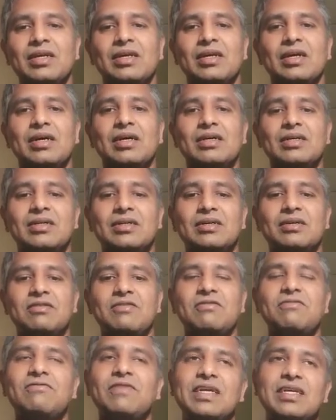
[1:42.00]

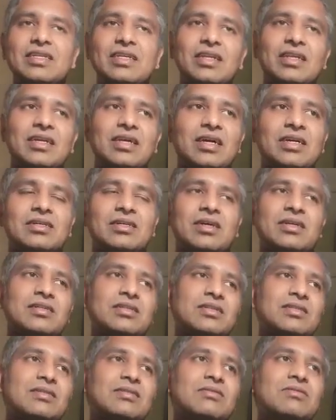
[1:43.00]
Finally,
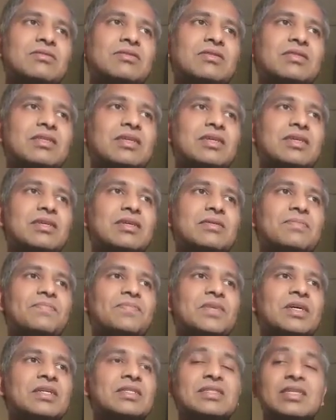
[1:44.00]
I would say
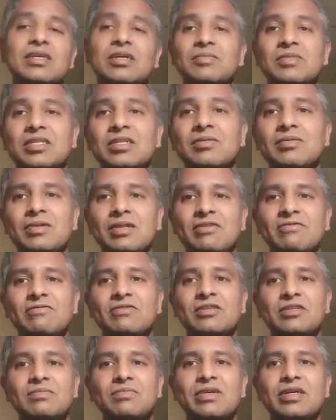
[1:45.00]
it's a commendable
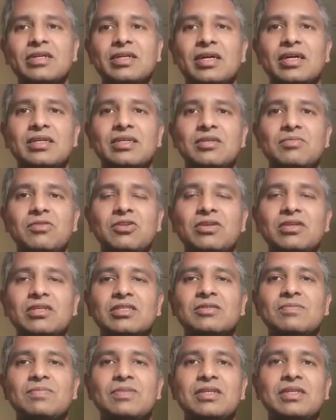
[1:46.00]
effort by
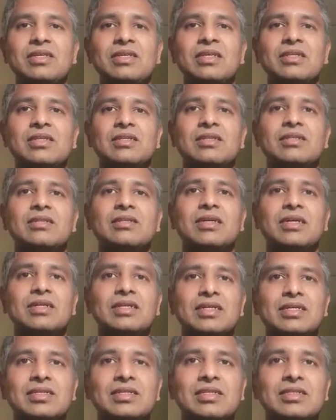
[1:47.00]
IWSP in
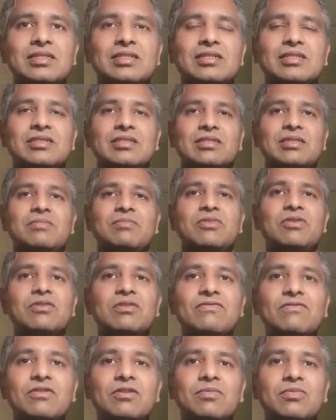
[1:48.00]
conducting this
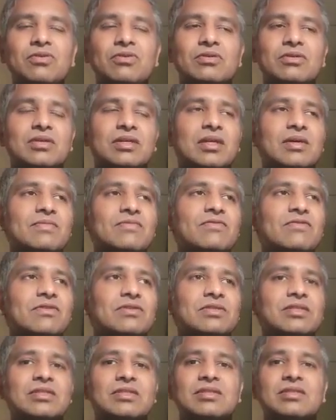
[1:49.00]
beautiful program for
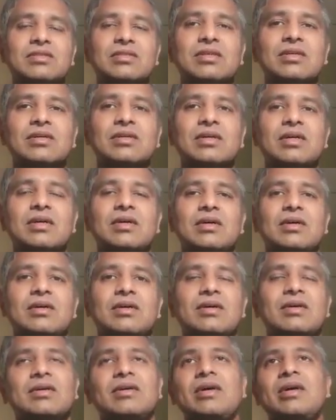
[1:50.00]
this,
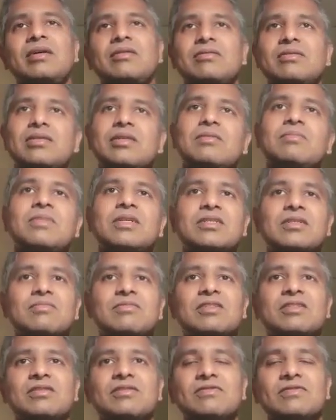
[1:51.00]
I would say,
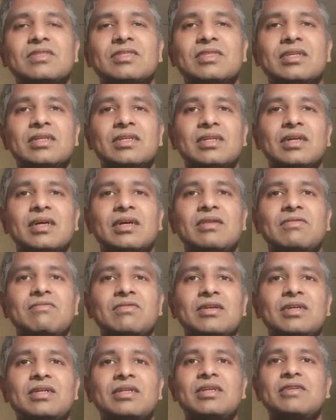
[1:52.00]
betterment of this entire world.